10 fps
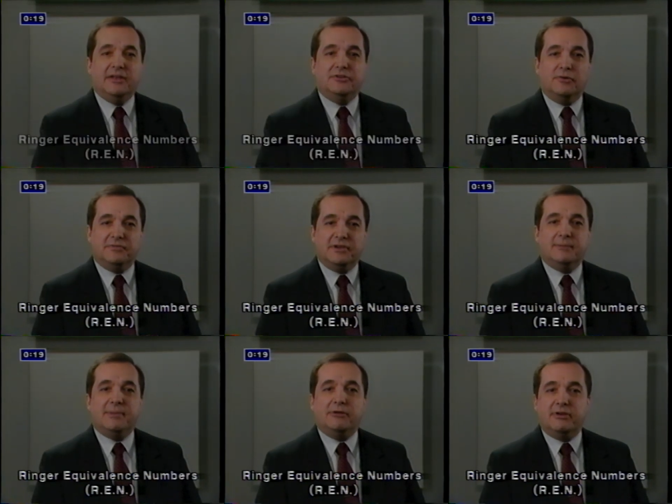And don't
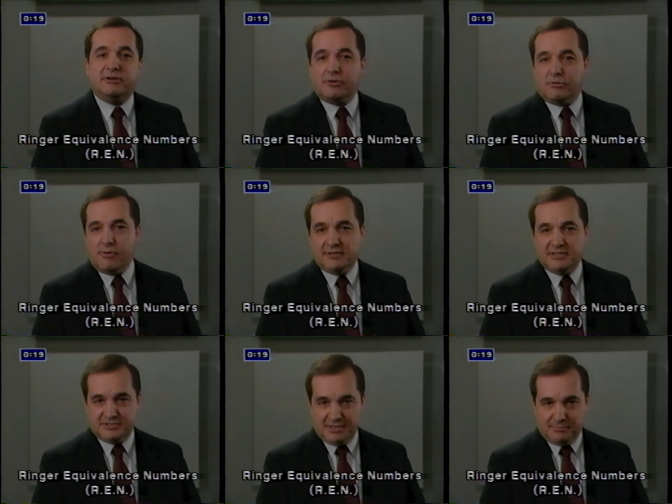forget about ringer
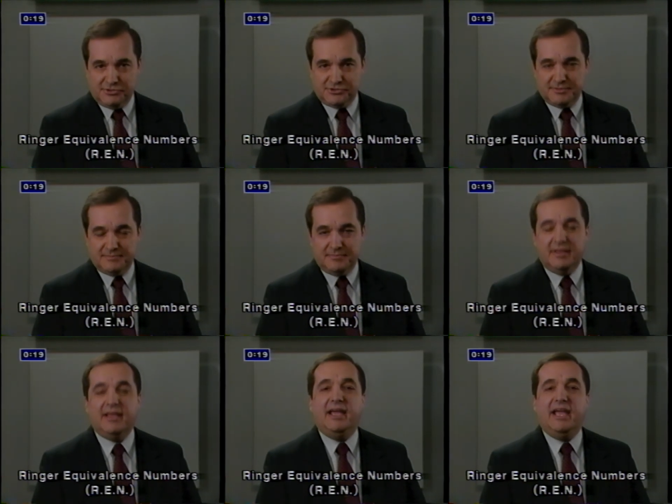equivalence numbers.
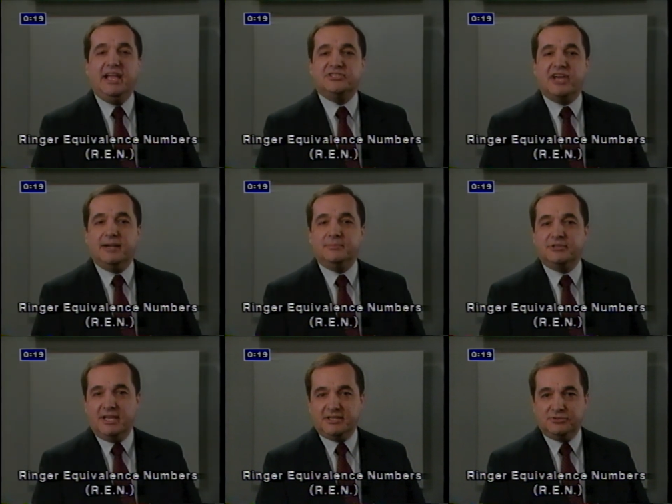Each
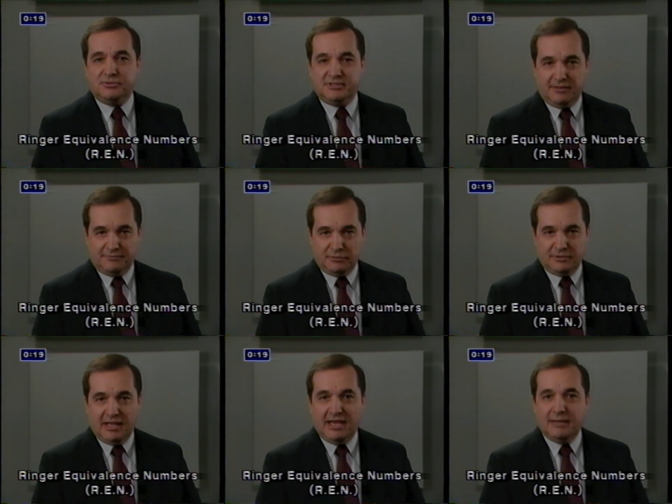item connected to a
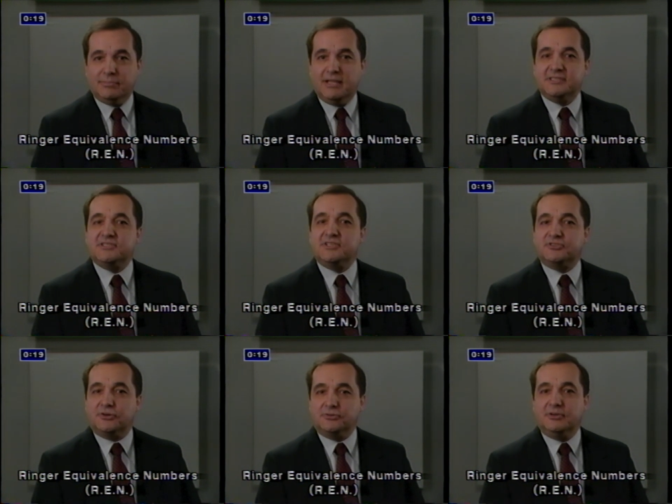telephone line places
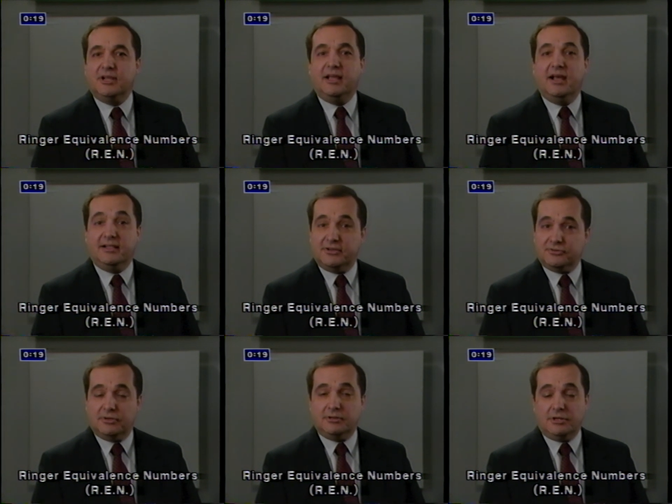a certain
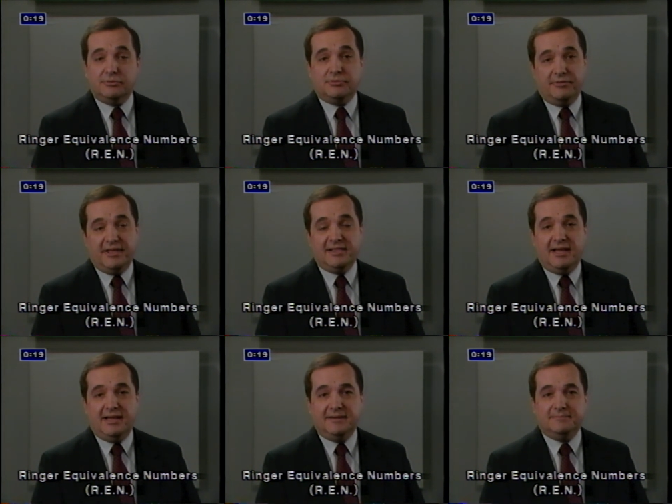electrical load on that
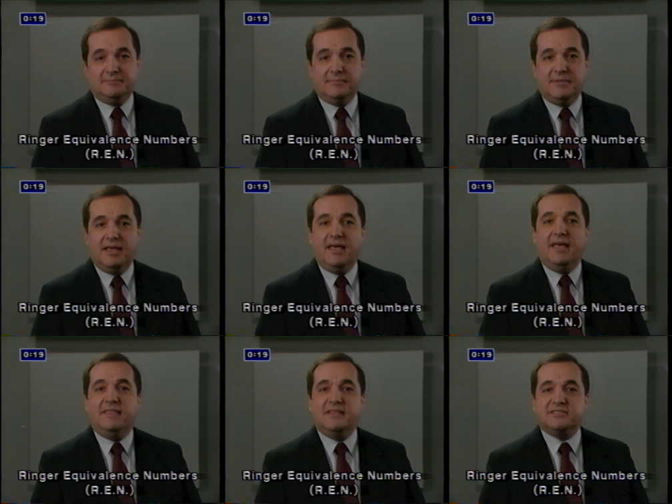line.
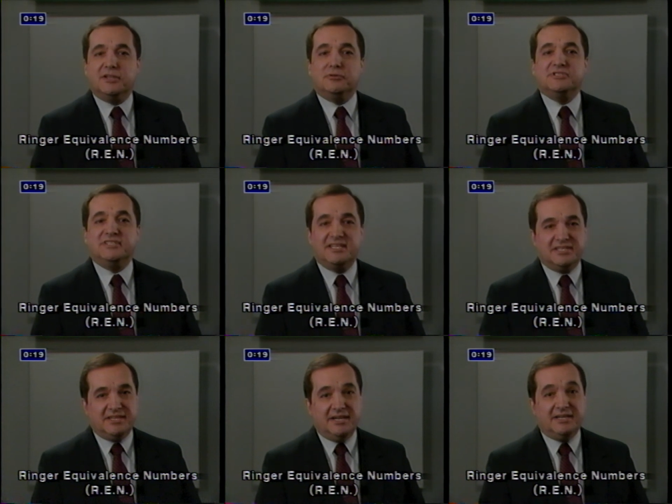This load is
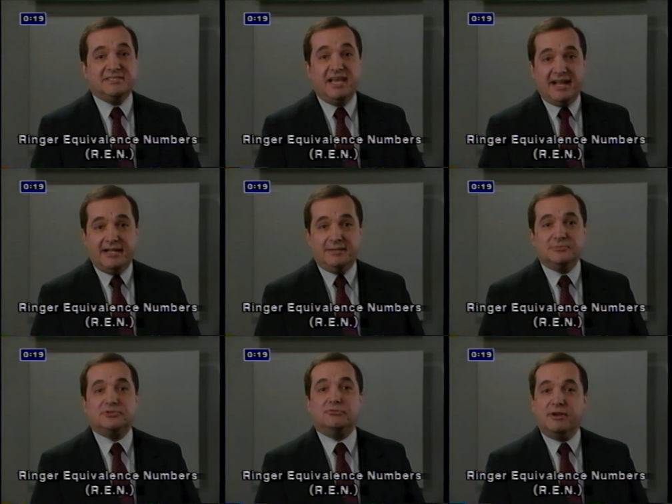designated as that
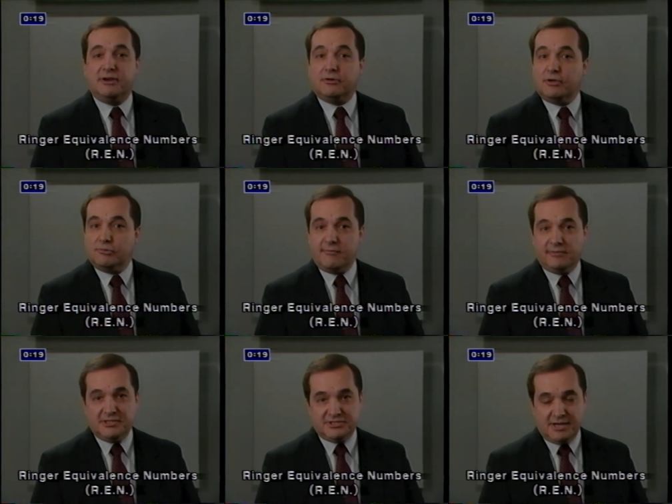item's ringer
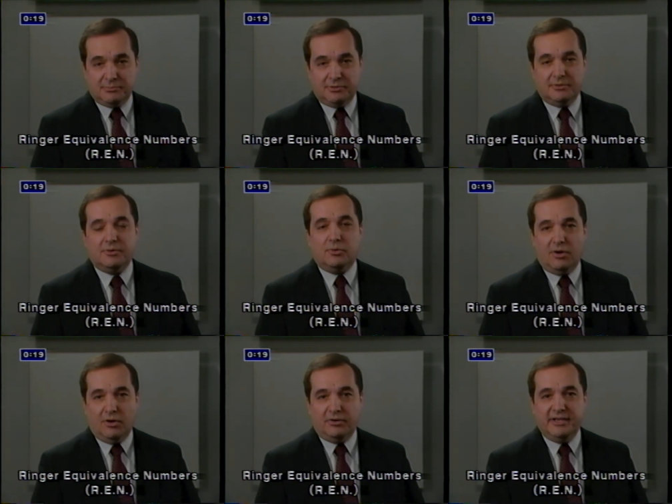equivalence number,
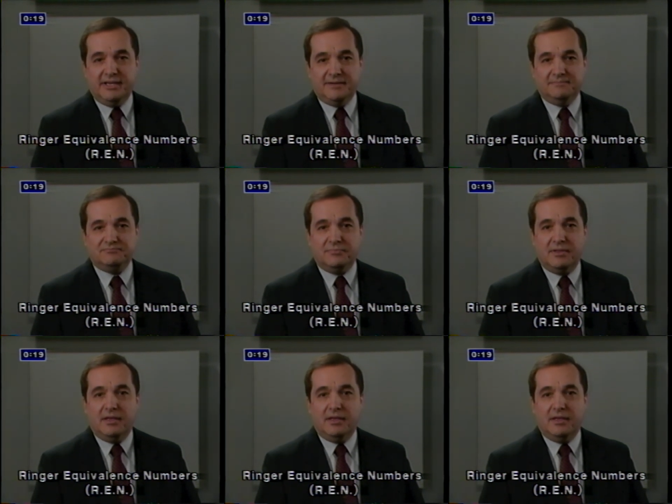or REN.